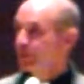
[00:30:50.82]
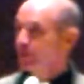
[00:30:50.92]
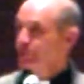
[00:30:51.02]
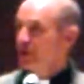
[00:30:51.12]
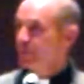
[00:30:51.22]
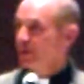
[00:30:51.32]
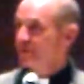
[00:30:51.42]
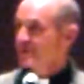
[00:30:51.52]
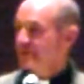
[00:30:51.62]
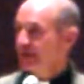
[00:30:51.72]
Pope John
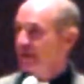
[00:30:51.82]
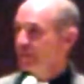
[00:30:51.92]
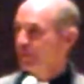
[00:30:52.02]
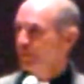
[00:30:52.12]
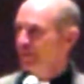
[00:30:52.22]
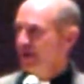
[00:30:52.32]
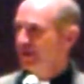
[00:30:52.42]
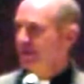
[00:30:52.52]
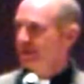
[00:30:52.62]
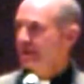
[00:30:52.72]
Paul II and Pope
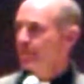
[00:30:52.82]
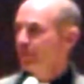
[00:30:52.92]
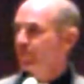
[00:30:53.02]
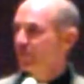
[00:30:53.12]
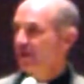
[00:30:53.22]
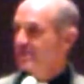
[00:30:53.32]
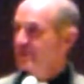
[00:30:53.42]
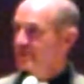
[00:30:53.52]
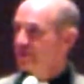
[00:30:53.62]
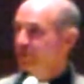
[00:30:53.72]
Benedict and Pope
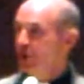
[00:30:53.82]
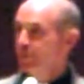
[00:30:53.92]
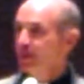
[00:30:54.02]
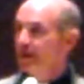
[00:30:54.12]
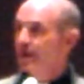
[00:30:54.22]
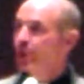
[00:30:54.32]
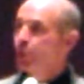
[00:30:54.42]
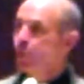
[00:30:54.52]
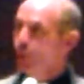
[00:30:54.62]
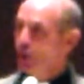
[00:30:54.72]
Francis have all been
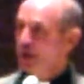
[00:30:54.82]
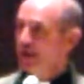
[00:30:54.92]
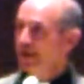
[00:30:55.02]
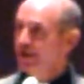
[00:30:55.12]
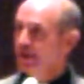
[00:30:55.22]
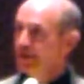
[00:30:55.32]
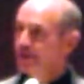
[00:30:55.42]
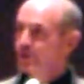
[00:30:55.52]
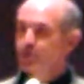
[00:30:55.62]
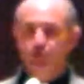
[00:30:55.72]
working
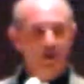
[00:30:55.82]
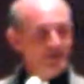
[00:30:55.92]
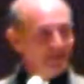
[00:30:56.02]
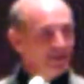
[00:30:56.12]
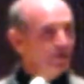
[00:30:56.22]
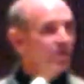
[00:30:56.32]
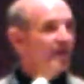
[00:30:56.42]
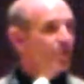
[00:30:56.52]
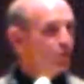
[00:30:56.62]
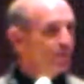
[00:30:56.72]
to try to heal
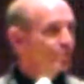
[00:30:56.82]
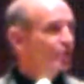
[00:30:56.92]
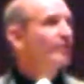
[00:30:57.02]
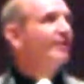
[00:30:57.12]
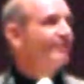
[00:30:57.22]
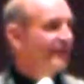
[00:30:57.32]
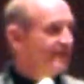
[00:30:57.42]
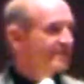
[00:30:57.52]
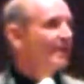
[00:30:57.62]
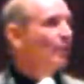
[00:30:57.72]
that rupture of
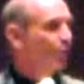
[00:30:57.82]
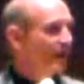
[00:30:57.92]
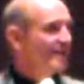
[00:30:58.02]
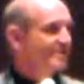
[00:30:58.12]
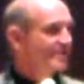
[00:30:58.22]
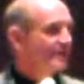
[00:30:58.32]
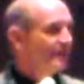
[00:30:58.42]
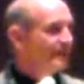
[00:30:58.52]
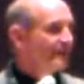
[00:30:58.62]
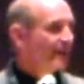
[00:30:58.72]
East and West.
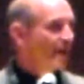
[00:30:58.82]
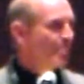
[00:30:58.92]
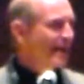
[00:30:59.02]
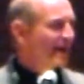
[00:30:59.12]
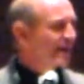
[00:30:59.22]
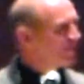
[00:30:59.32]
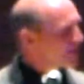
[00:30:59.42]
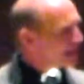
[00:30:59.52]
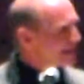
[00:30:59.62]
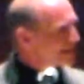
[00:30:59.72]
And back in
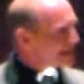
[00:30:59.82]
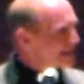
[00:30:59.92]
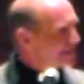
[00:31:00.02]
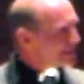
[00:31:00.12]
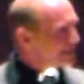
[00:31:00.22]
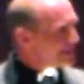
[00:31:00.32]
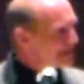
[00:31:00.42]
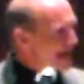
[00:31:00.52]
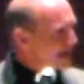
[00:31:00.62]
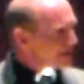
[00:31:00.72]
the late
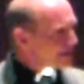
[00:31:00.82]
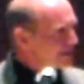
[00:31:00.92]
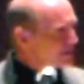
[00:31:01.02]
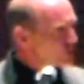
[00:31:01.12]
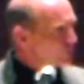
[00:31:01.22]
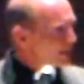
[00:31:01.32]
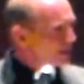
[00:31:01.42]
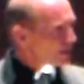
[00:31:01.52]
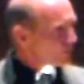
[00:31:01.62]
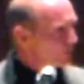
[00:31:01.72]
1990s, you
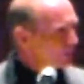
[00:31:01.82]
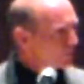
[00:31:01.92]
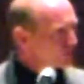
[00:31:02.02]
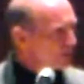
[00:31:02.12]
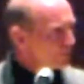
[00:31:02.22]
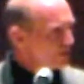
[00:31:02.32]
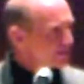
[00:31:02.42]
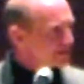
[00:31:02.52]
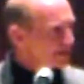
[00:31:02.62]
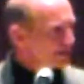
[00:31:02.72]
may know that Pope John
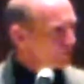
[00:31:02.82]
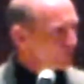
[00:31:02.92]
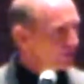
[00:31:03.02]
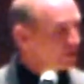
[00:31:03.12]
Paul II